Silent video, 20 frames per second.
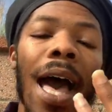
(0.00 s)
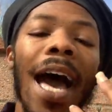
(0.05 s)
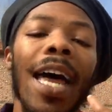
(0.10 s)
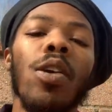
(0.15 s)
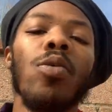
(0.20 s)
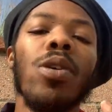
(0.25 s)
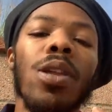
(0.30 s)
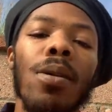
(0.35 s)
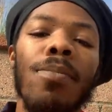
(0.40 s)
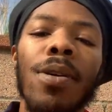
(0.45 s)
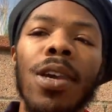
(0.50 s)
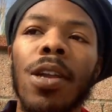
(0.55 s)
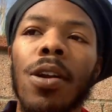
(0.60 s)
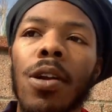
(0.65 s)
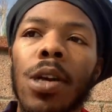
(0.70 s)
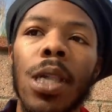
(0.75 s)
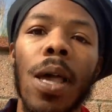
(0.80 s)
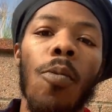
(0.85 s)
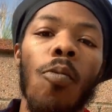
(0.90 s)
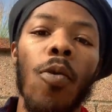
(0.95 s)
I don't need to be there because
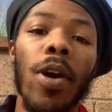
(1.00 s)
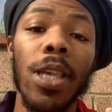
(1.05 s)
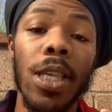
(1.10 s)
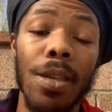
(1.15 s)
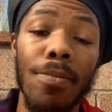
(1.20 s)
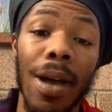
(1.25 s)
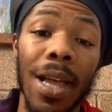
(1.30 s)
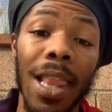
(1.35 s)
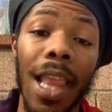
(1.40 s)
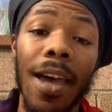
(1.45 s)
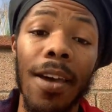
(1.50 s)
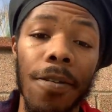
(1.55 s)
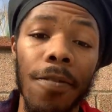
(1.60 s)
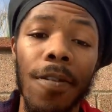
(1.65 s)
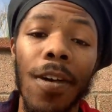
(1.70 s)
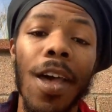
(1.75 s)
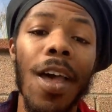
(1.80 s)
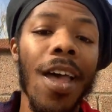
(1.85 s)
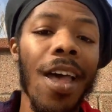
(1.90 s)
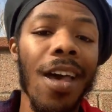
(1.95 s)
I'm wasting my life.
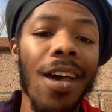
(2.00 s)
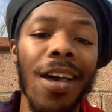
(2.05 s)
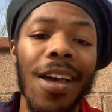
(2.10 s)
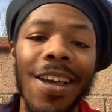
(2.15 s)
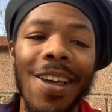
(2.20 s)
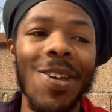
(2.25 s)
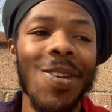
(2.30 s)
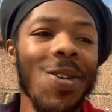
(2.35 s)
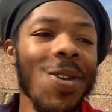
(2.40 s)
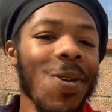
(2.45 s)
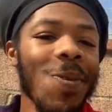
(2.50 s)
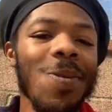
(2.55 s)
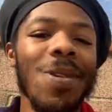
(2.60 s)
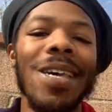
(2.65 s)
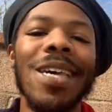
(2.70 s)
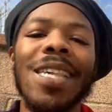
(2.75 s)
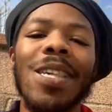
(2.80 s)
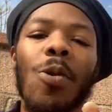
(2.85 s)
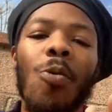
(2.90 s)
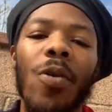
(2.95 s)
You know what I'm saying?
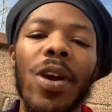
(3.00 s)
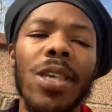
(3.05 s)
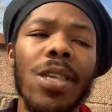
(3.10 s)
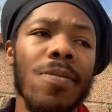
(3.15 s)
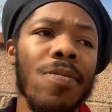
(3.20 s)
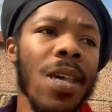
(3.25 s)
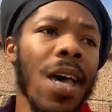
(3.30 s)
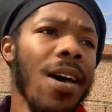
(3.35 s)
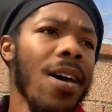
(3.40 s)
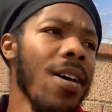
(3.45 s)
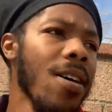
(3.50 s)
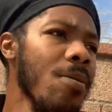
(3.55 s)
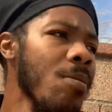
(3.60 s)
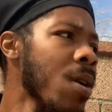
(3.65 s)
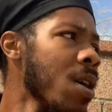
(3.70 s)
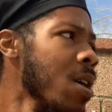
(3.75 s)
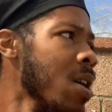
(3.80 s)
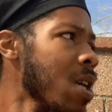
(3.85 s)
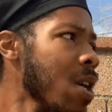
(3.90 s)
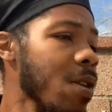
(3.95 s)
It's a waste of time
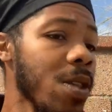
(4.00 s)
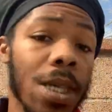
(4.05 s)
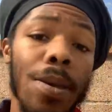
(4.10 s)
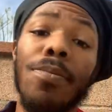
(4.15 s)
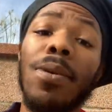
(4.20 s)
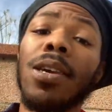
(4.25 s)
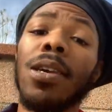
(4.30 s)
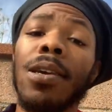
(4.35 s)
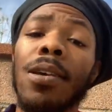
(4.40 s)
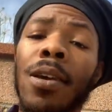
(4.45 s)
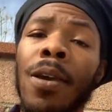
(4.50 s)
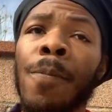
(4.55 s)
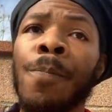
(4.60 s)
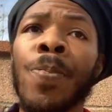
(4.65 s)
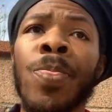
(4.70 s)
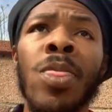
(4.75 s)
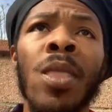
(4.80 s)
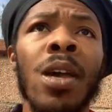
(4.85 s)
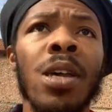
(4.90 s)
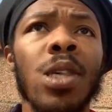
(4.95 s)
to me.
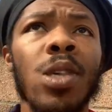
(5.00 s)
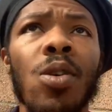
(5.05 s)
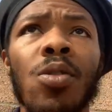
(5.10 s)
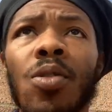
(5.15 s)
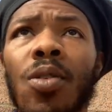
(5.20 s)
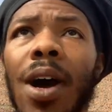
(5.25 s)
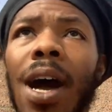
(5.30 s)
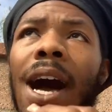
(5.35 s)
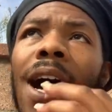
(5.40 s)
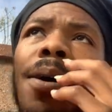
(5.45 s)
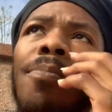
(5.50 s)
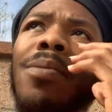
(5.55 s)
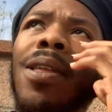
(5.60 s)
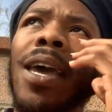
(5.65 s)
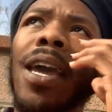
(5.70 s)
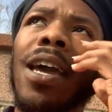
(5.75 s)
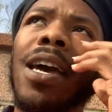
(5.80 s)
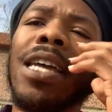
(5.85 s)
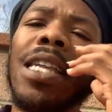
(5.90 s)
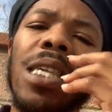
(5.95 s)
So I'm like
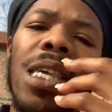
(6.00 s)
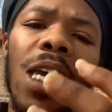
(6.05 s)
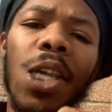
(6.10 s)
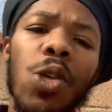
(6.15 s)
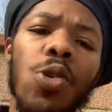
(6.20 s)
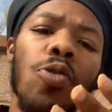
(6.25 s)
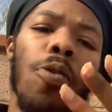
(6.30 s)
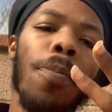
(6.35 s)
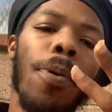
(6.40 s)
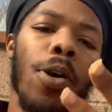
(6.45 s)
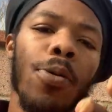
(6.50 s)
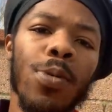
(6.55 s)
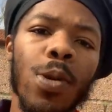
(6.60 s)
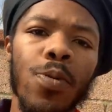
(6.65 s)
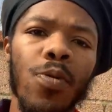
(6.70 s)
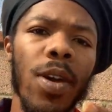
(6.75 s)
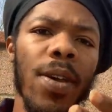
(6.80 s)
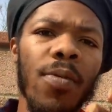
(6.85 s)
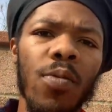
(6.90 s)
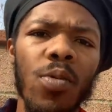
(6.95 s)
intentional,
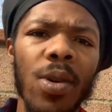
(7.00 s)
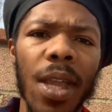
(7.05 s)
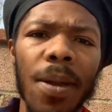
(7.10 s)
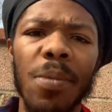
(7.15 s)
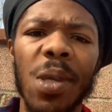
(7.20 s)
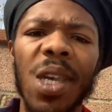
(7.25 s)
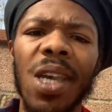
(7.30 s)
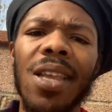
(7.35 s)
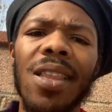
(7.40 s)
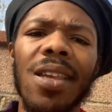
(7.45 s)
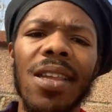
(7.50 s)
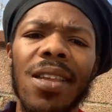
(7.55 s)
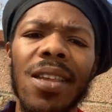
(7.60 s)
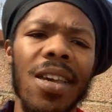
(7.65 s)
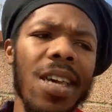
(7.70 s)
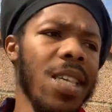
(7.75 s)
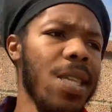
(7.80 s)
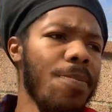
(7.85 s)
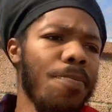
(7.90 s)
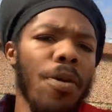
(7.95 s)
purposeful. Even when I'm chilling,
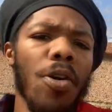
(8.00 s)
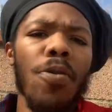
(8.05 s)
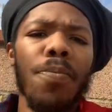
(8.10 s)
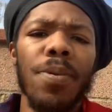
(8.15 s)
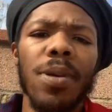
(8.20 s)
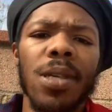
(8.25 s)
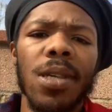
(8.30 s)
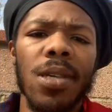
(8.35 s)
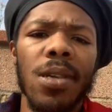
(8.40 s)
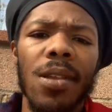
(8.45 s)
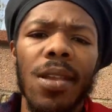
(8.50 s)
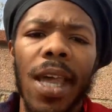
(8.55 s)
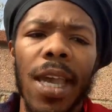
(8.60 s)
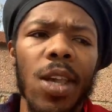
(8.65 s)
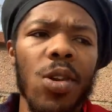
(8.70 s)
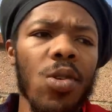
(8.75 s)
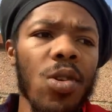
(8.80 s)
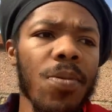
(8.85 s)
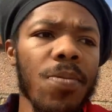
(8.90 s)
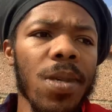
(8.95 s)
it's purpose. Like, you
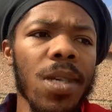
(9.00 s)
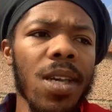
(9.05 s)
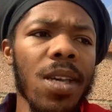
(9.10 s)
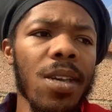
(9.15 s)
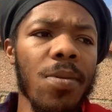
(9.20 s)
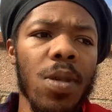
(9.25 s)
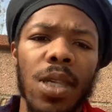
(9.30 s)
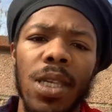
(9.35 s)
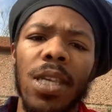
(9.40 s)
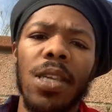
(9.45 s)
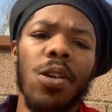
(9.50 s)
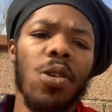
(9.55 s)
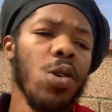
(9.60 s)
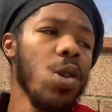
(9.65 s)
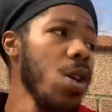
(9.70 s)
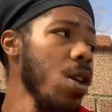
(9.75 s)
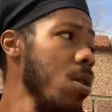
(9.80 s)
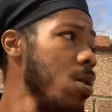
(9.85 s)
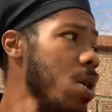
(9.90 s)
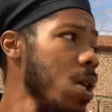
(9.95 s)
know what I'm saying? I'm sitting here
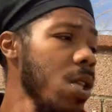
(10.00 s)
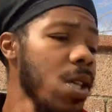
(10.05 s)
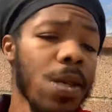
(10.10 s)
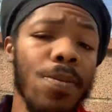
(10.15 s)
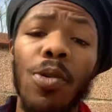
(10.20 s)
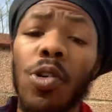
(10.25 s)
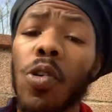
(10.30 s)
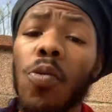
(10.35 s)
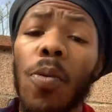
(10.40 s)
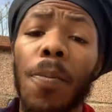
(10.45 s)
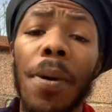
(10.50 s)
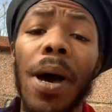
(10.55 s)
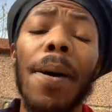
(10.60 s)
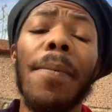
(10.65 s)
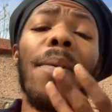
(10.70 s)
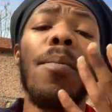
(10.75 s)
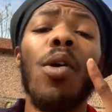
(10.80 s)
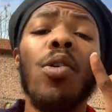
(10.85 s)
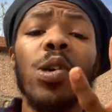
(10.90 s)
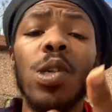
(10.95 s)
chilling, smoking with Pop.
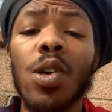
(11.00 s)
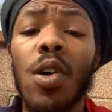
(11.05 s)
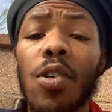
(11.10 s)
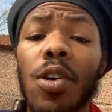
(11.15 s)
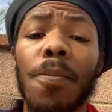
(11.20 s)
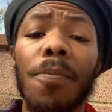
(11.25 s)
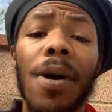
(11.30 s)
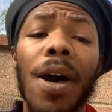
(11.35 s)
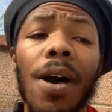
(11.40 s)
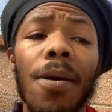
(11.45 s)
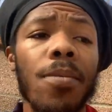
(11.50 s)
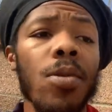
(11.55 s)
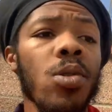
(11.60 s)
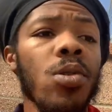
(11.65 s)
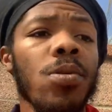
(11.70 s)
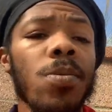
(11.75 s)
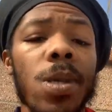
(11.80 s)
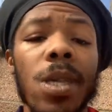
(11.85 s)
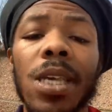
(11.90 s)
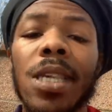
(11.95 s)
I'm always talking to Pop. You know what
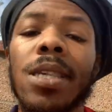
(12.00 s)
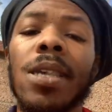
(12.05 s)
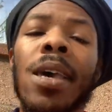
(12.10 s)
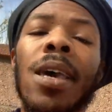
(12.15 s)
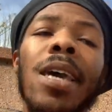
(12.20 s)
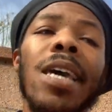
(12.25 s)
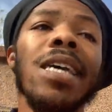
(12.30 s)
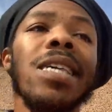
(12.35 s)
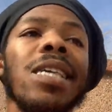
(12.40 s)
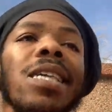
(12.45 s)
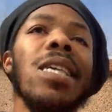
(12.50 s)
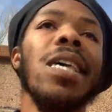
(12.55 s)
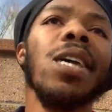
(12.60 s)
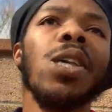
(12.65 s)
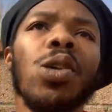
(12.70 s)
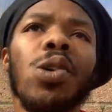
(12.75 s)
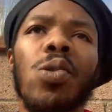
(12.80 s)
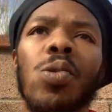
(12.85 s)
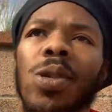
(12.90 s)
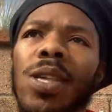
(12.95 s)
I'm saying? It's
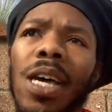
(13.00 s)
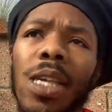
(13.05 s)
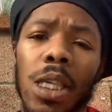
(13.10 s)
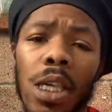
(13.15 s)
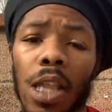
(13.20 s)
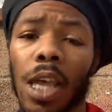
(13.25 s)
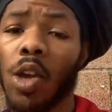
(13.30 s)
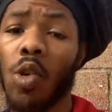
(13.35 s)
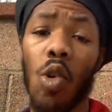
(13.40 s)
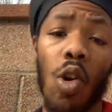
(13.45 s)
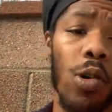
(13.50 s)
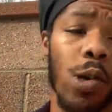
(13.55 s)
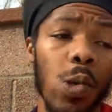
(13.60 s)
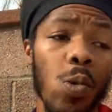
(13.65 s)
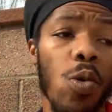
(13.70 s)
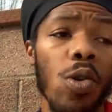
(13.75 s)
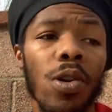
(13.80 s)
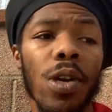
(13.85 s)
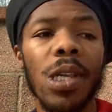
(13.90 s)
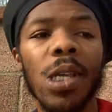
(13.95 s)
intentional. It's not saying like you're always
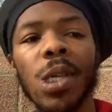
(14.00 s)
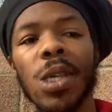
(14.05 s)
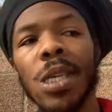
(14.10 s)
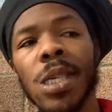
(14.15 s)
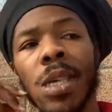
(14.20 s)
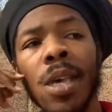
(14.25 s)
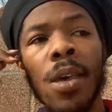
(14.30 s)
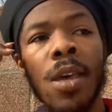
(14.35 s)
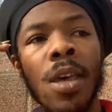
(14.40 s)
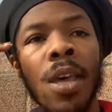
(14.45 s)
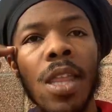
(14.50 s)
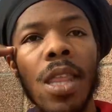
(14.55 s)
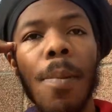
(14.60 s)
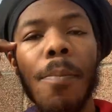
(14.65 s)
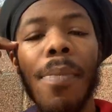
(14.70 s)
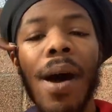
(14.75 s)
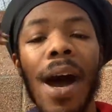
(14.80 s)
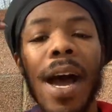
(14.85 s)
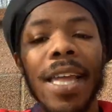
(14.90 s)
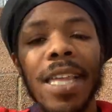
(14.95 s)
working. It's just the
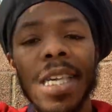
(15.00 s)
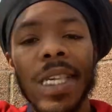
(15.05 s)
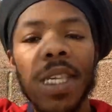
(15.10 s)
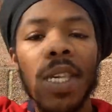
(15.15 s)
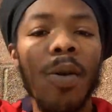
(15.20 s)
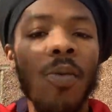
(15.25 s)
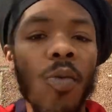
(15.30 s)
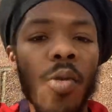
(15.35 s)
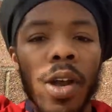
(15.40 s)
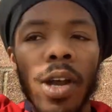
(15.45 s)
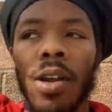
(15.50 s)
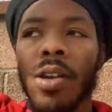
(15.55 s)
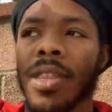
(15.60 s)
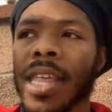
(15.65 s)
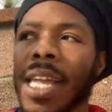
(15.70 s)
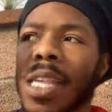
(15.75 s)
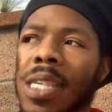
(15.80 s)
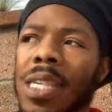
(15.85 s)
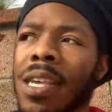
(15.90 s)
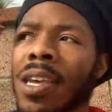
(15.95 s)
mind is somewhere
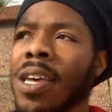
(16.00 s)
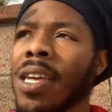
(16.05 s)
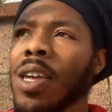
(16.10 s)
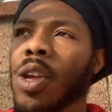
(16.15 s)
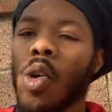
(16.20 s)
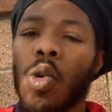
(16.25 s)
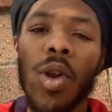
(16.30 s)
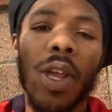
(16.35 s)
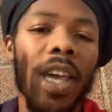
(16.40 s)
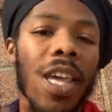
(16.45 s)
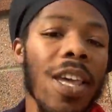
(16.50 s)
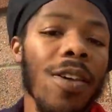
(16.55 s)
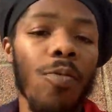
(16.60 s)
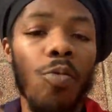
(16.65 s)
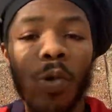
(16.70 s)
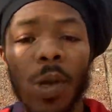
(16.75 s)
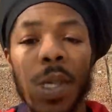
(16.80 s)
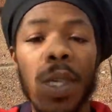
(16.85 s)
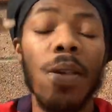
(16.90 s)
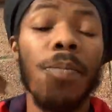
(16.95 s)
that's going to
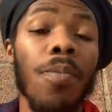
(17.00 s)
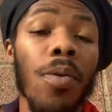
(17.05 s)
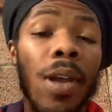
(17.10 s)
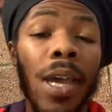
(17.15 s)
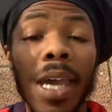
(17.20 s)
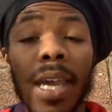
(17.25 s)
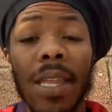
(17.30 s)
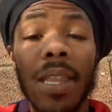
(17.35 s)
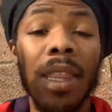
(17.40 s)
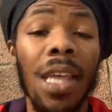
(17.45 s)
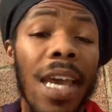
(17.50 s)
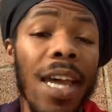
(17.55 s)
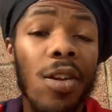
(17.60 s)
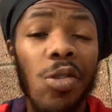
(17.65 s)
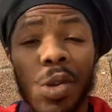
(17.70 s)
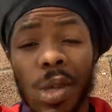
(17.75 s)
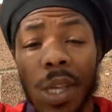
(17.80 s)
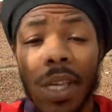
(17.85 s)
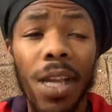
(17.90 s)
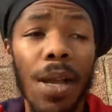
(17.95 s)
reciprocate the
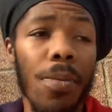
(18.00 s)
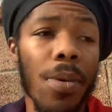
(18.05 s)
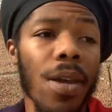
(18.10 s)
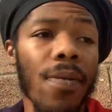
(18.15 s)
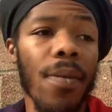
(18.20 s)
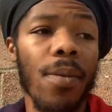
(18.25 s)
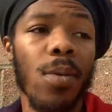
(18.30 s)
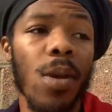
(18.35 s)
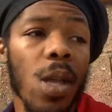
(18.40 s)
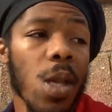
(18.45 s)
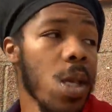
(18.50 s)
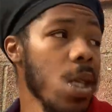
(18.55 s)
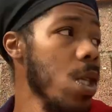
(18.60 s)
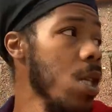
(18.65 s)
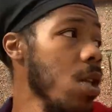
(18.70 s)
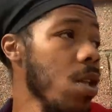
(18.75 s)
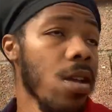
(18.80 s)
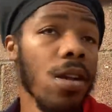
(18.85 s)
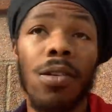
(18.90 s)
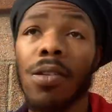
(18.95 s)
energy that I'm giving. I'm not just
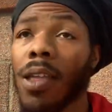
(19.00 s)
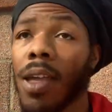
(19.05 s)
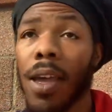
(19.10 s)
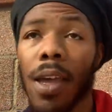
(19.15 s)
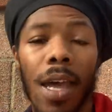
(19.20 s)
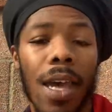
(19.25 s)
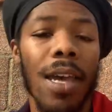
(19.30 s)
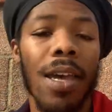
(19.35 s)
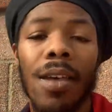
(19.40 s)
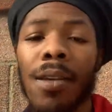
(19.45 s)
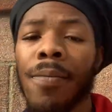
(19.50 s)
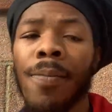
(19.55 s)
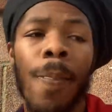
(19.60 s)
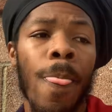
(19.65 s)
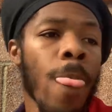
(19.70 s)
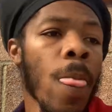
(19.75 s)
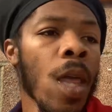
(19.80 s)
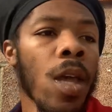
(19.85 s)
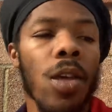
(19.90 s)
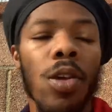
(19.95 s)
sitting here like,
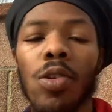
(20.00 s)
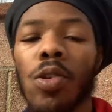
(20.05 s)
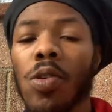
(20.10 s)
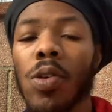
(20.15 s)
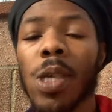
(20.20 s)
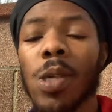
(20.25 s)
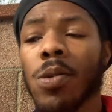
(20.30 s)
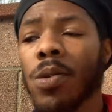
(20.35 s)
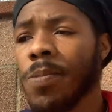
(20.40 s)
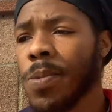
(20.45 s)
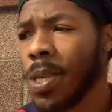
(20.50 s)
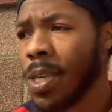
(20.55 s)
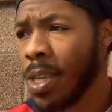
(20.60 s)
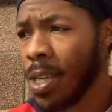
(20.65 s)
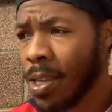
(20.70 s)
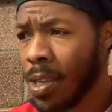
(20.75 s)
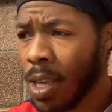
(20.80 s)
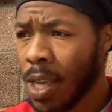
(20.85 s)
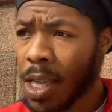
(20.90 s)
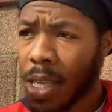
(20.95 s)
that's what I'm saying.
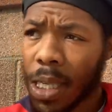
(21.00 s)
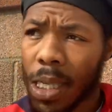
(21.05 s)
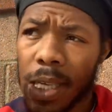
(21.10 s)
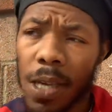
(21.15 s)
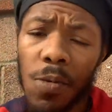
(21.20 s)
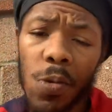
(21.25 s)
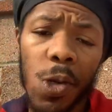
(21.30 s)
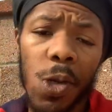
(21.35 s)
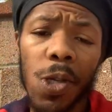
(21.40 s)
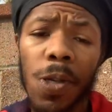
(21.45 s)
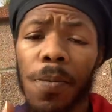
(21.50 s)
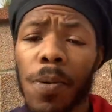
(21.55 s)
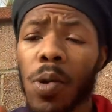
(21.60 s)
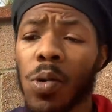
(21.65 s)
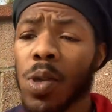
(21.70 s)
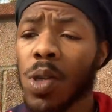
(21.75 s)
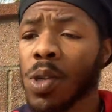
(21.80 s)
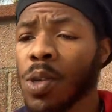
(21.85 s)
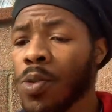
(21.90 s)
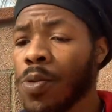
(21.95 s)
See what you're supposed
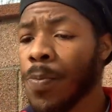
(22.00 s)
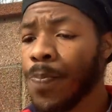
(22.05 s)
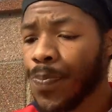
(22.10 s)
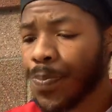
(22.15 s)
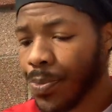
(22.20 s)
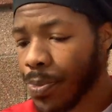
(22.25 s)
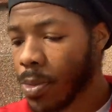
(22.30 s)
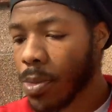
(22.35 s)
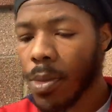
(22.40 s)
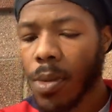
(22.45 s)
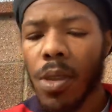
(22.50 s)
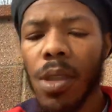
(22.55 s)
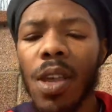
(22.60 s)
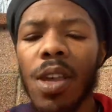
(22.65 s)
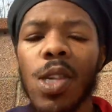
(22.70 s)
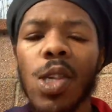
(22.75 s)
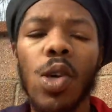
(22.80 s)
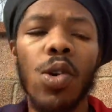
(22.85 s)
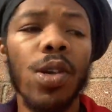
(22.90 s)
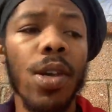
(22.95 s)
to do.
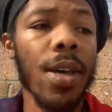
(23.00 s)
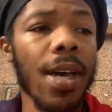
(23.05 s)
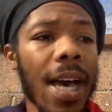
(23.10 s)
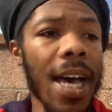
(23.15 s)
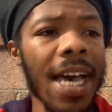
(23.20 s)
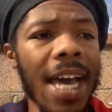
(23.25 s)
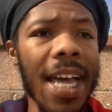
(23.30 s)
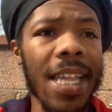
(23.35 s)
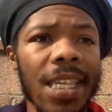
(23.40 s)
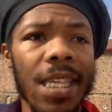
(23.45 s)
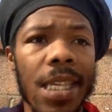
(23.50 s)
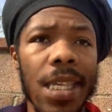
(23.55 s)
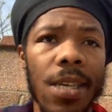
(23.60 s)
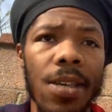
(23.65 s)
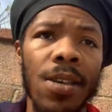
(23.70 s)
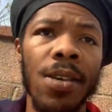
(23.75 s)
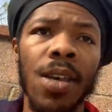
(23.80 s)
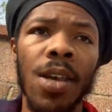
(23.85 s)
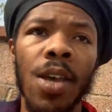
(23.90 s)
So yeah, I had to see